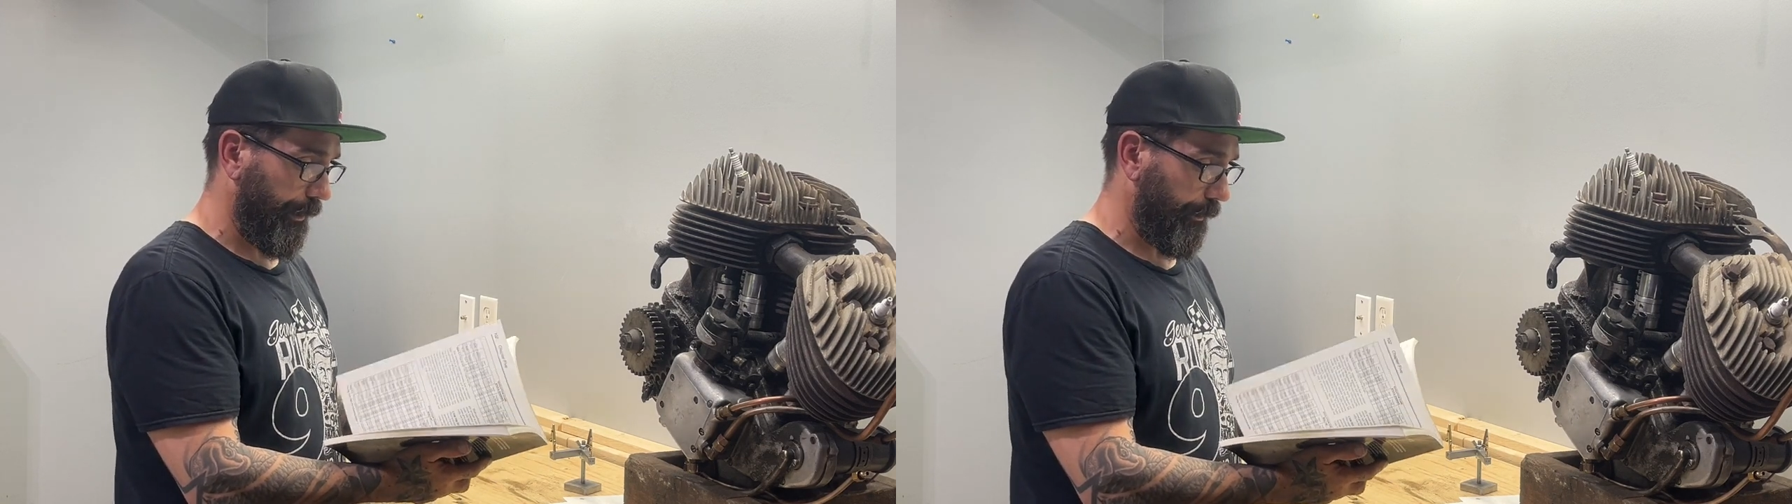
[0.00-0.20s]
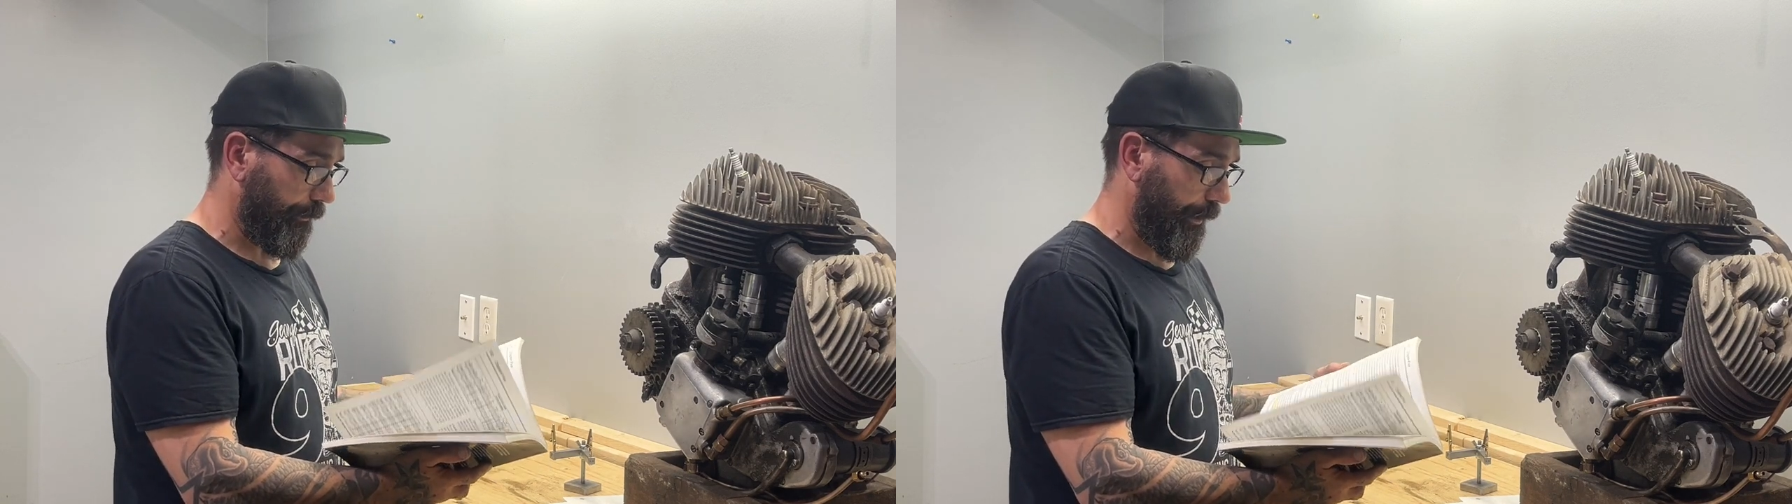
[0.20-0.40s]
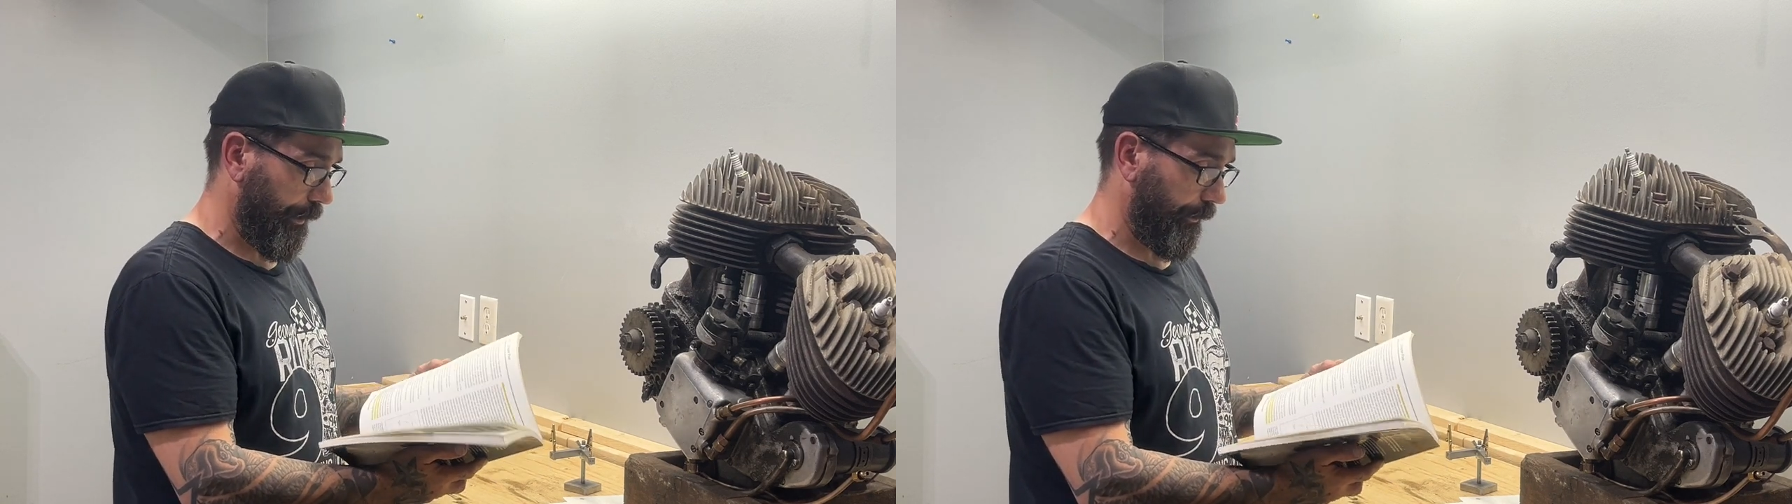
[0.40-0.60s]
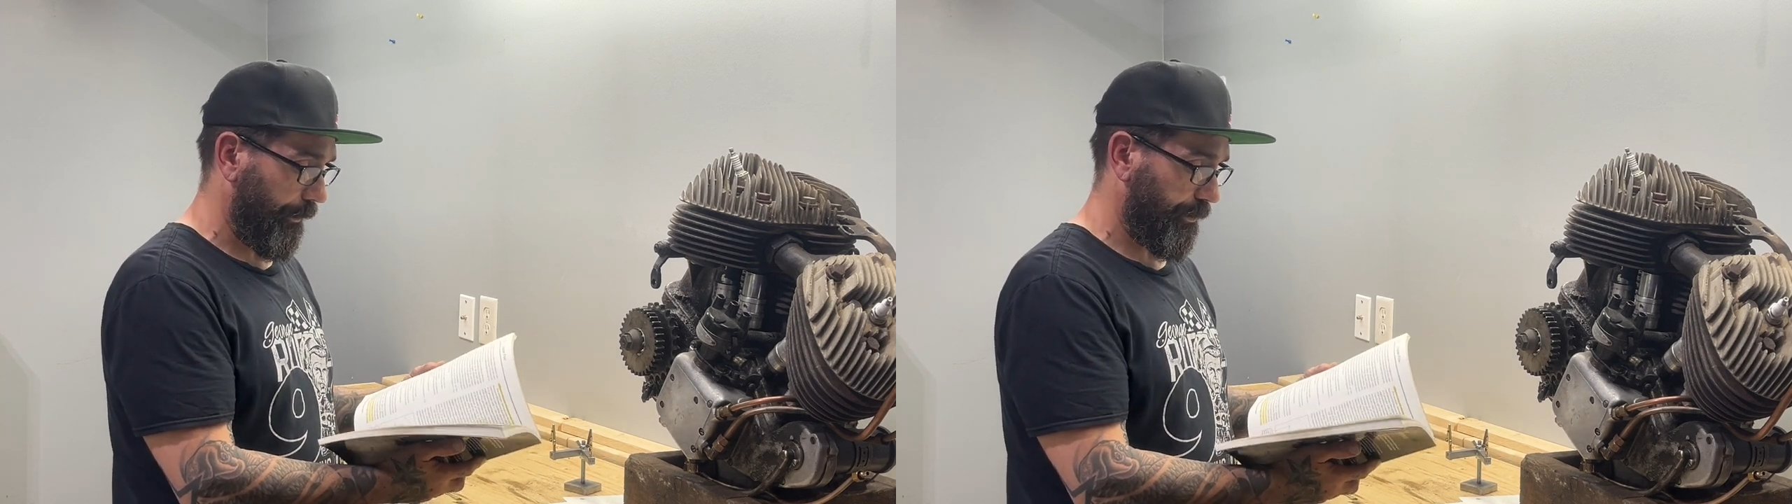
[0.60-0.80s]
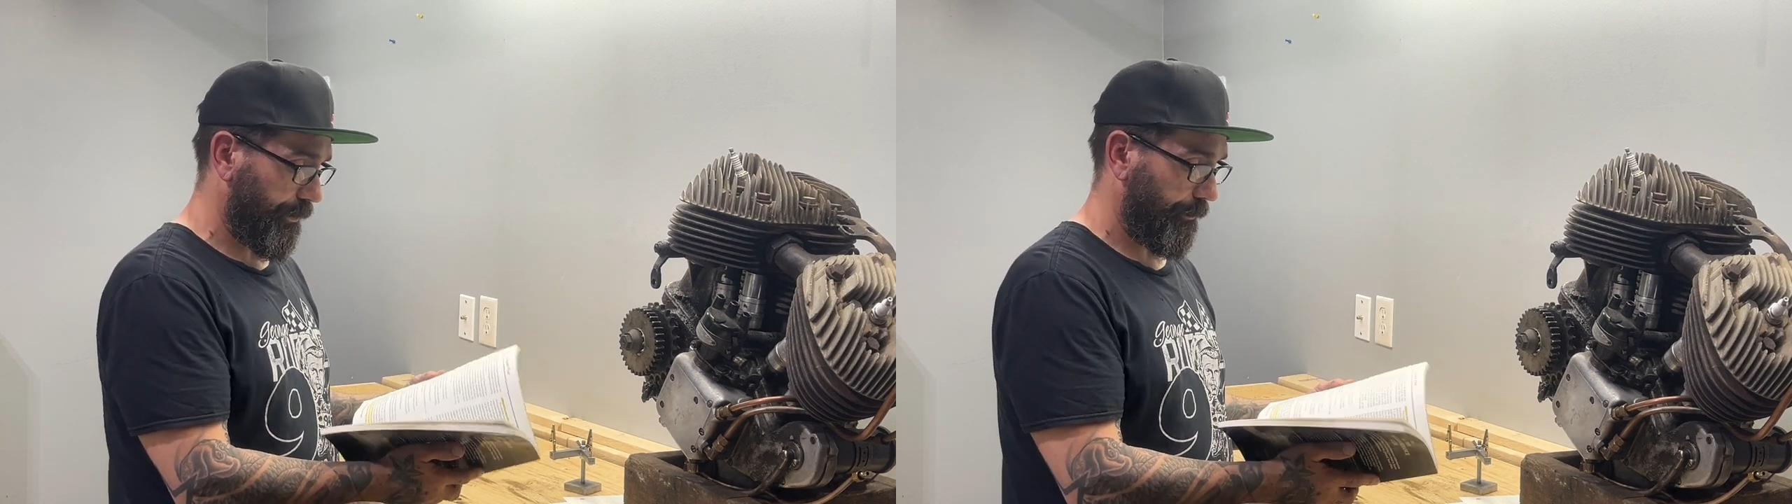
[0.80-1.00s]
a lot of
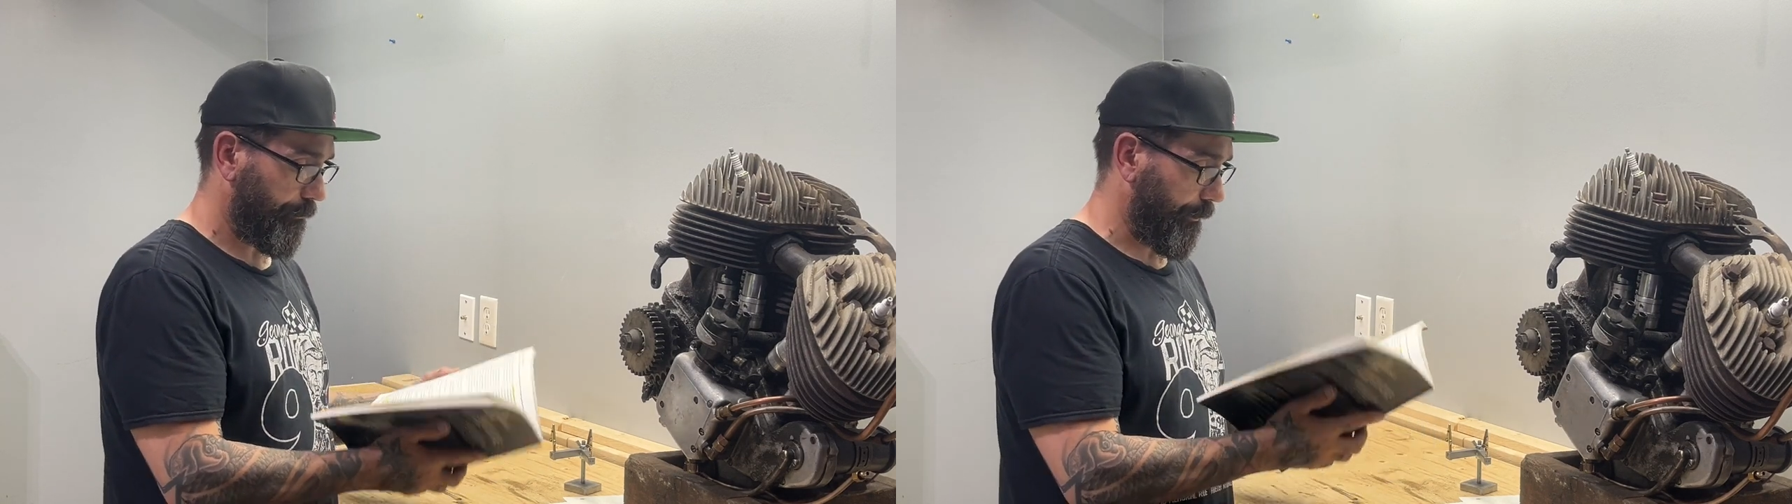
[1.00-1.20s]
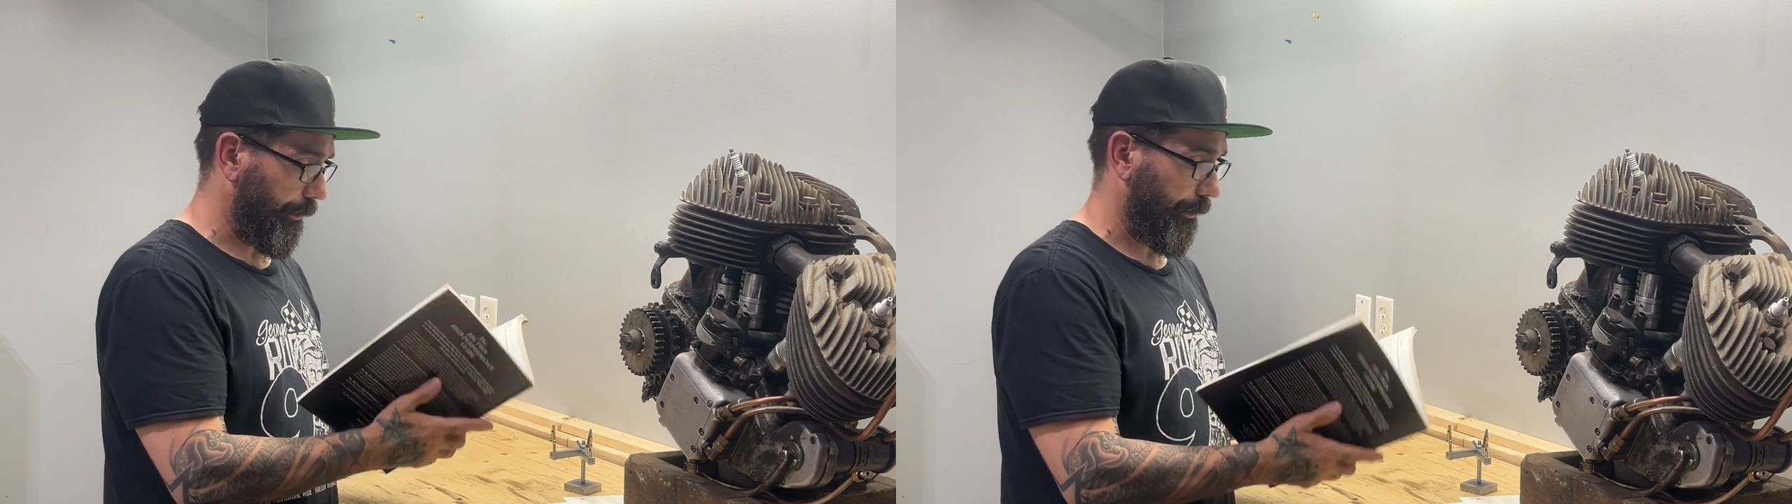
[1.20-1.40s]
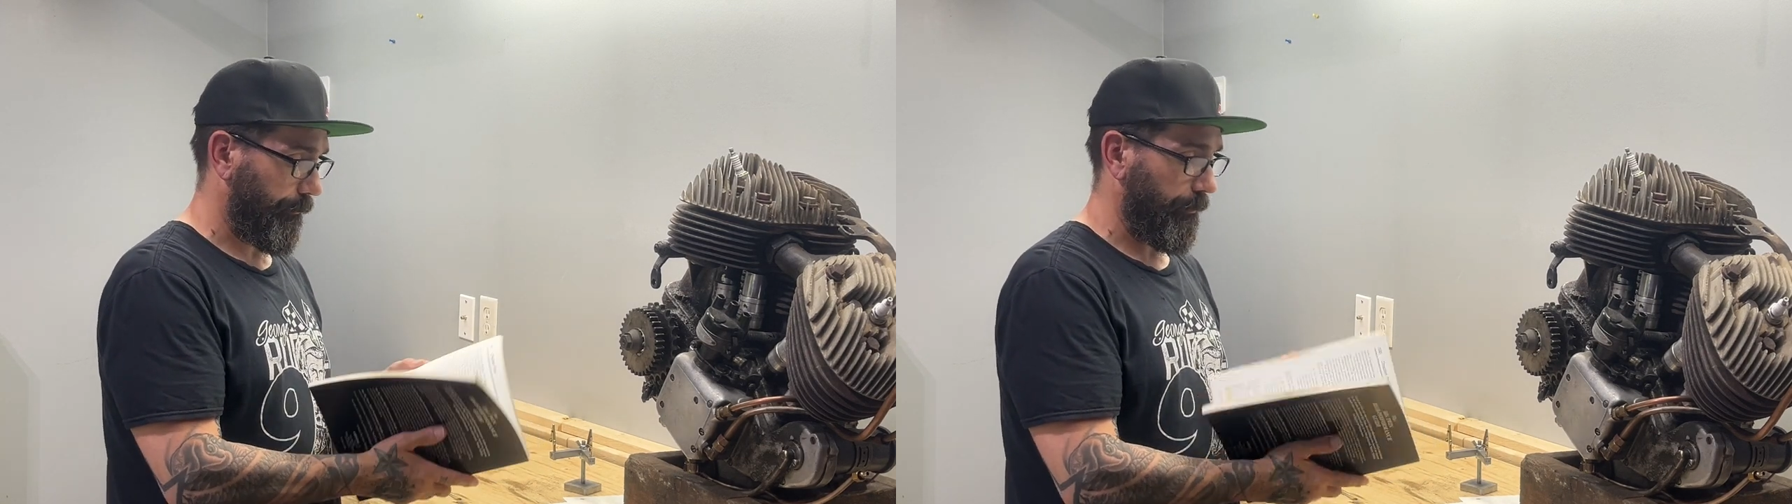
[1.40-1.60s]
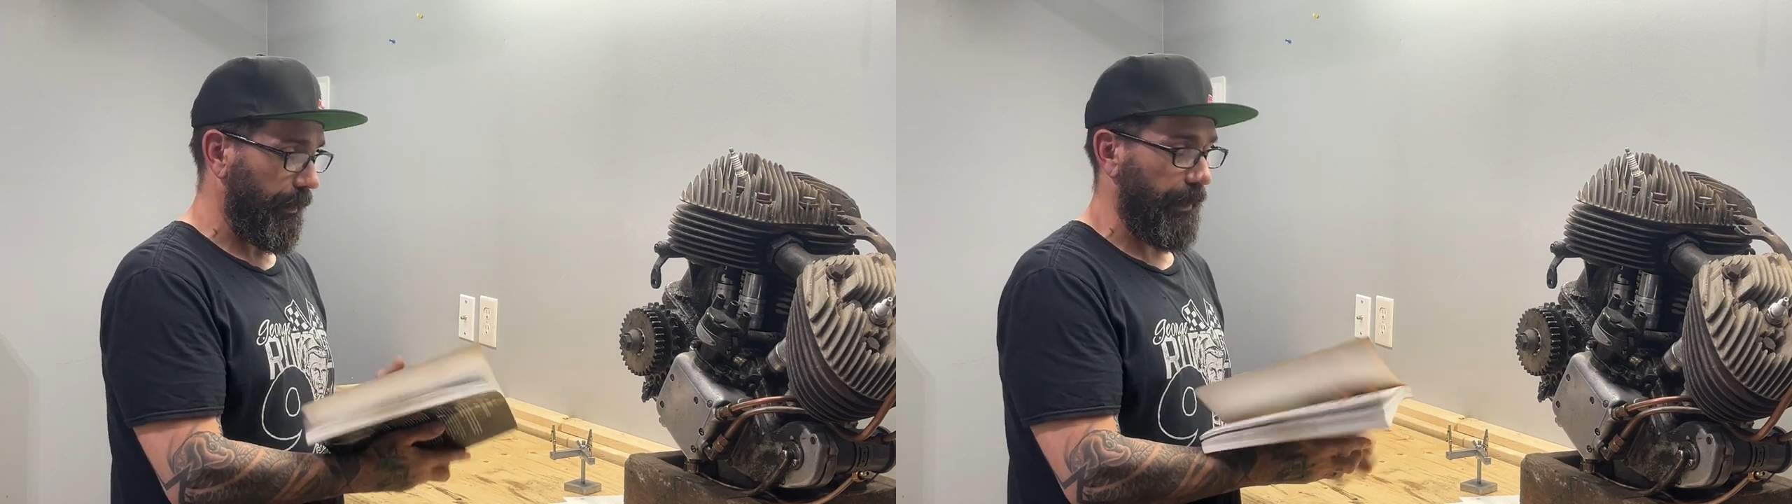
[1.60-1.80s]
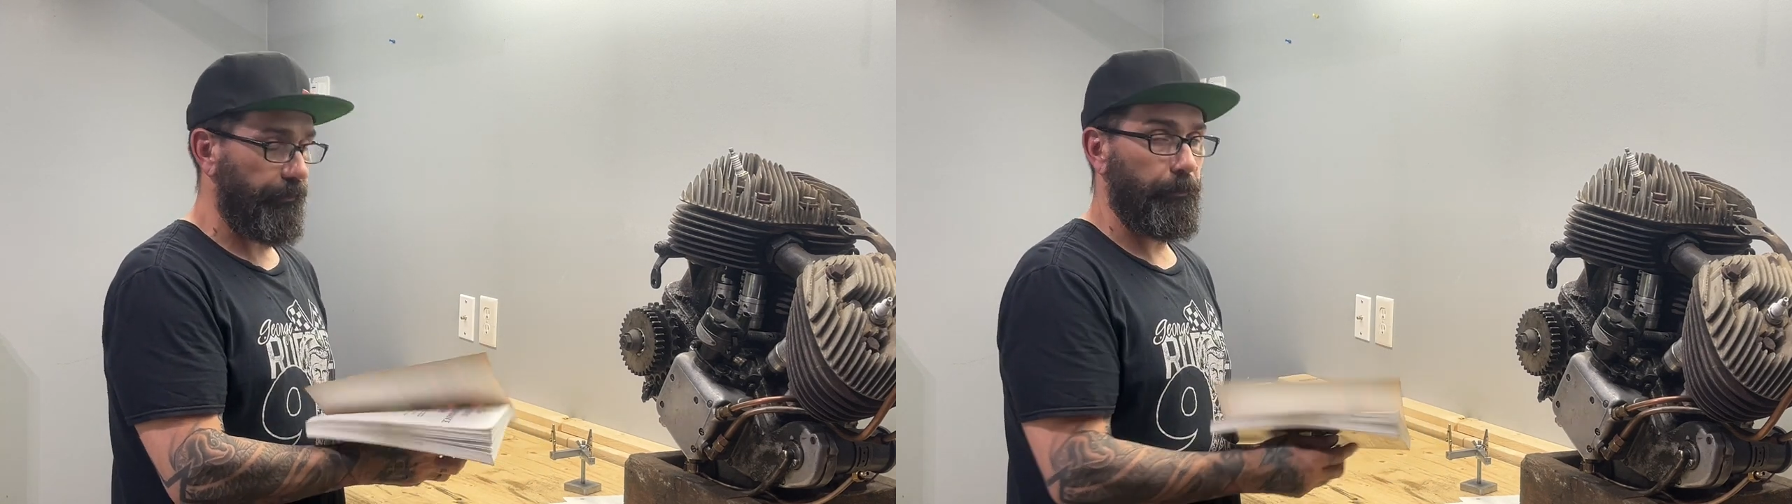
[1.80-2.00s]
this,
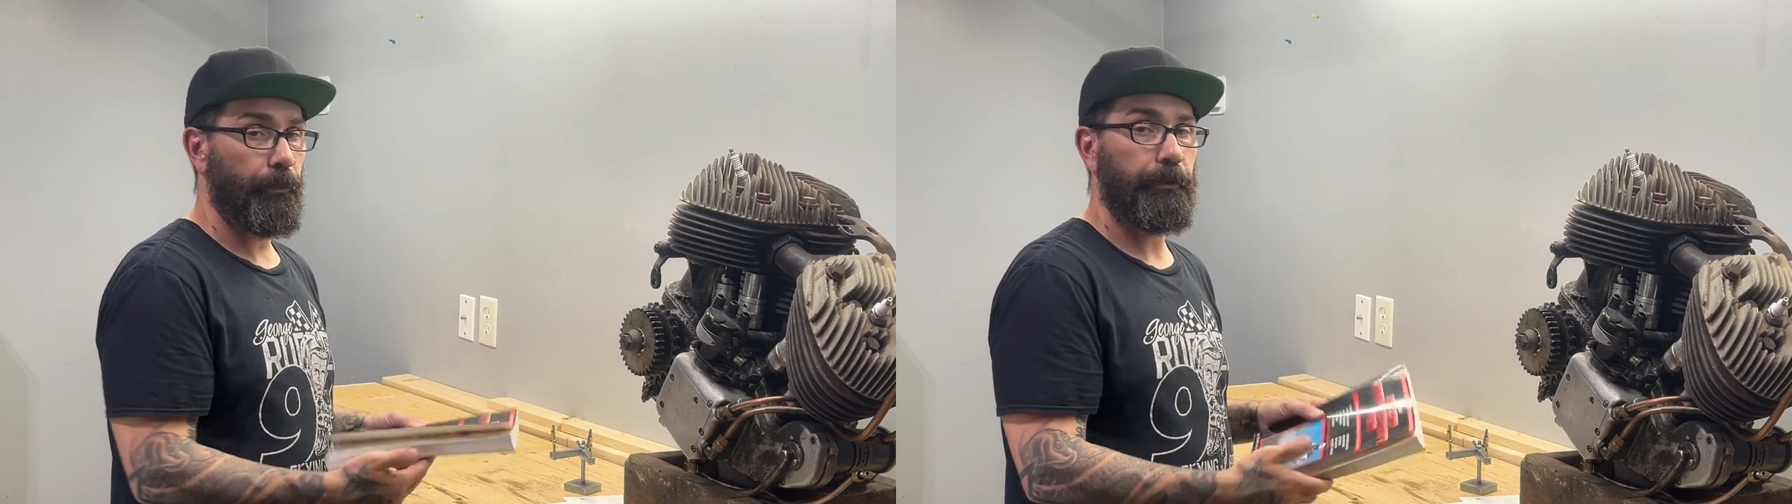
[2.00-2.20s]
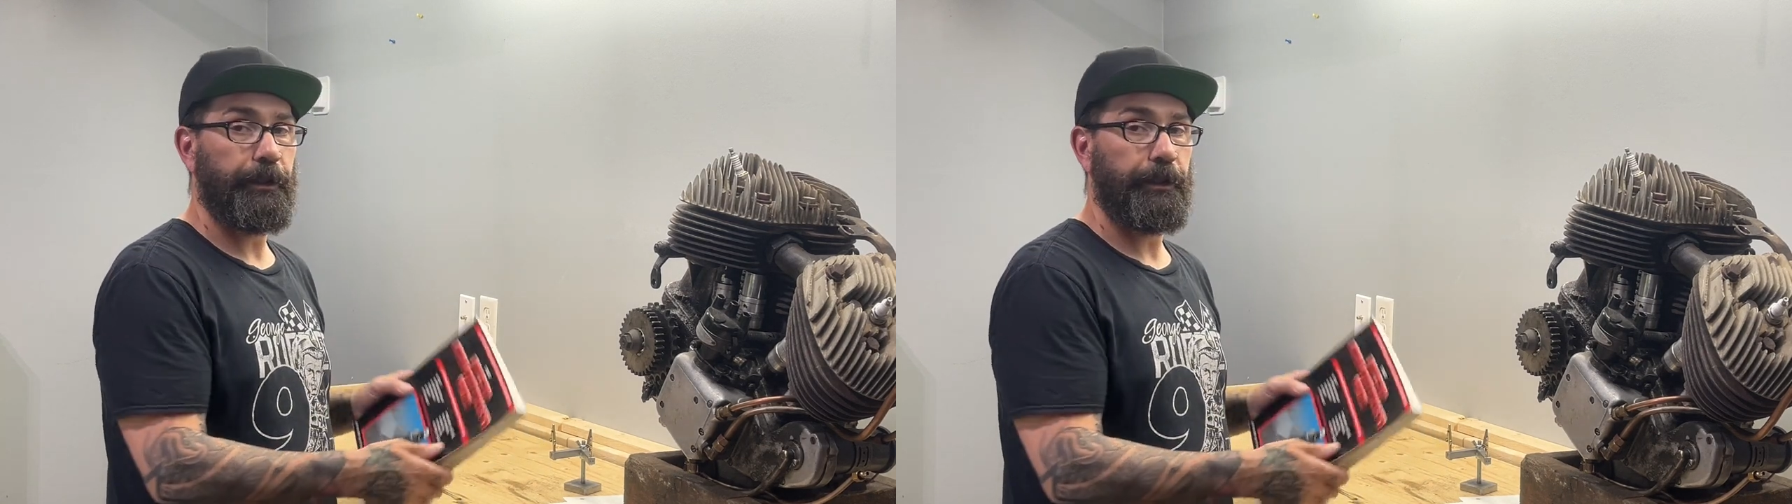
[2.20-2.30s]
have a book